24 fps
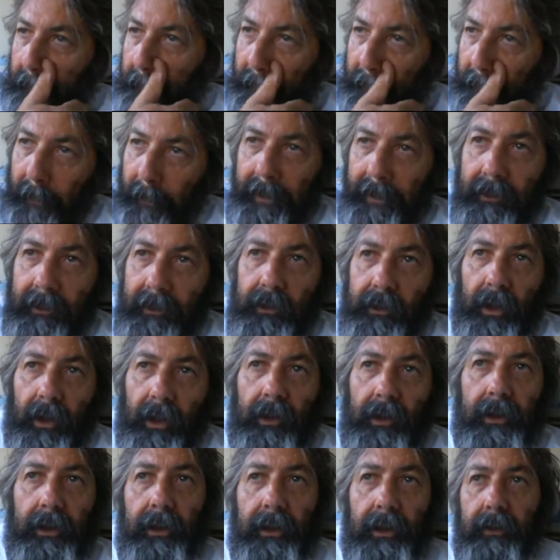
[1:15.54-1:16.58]
putting
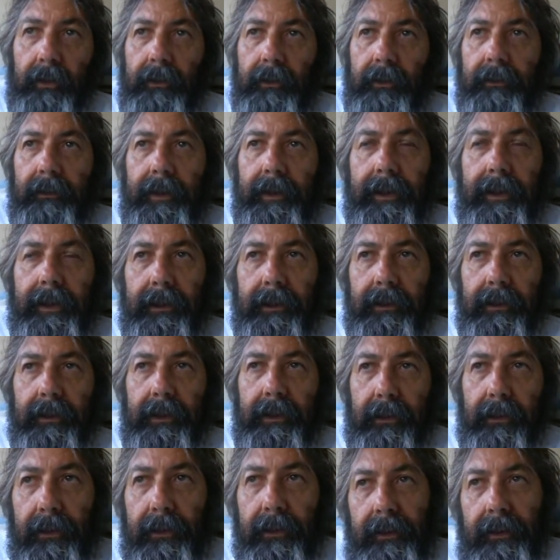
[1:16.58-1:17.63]
charcoal in the
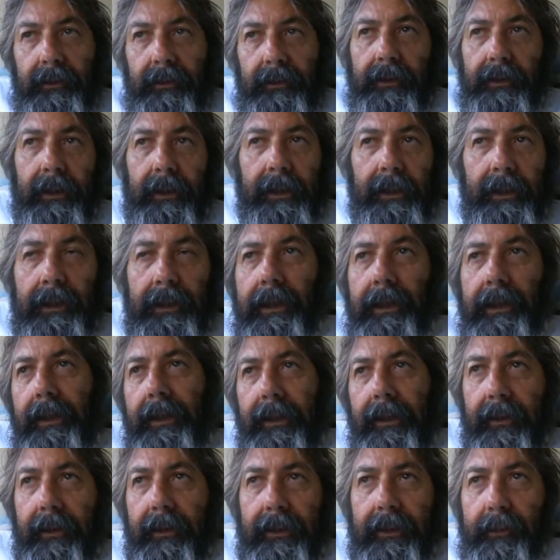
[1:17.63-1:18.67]
soil,
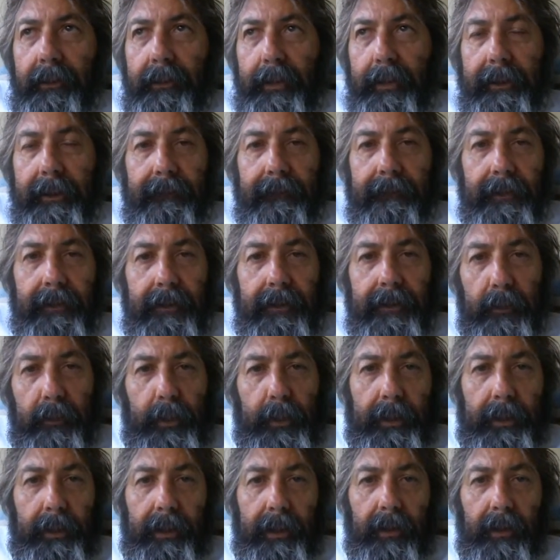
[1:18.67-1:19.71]
there is benefits of
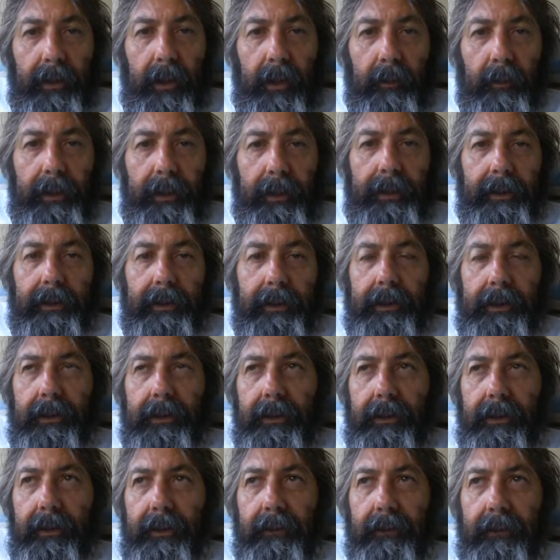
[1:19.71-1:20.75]
putting carbon in the
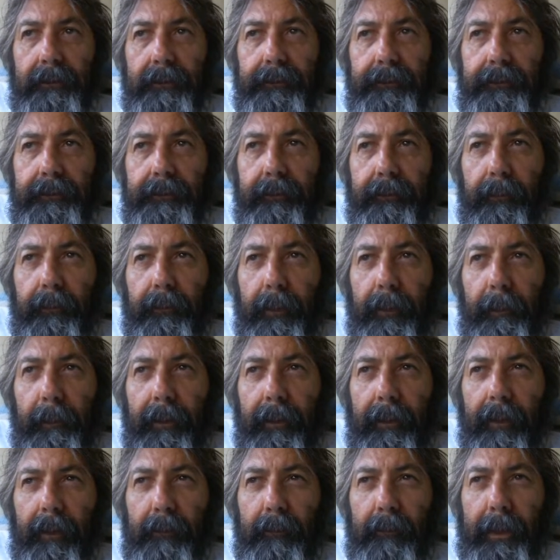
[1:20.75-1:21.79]
soil,
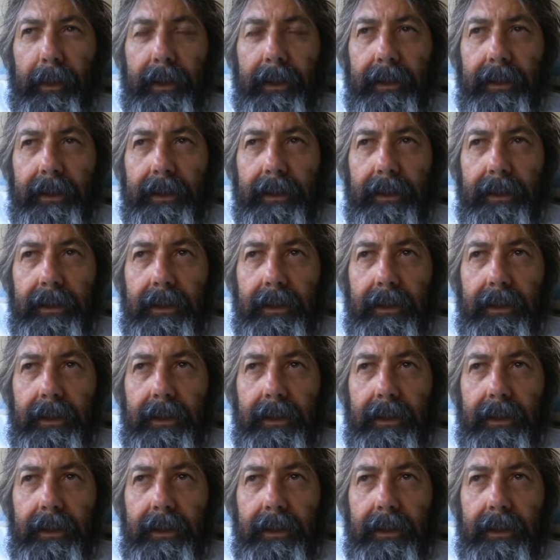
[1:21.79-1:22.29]
but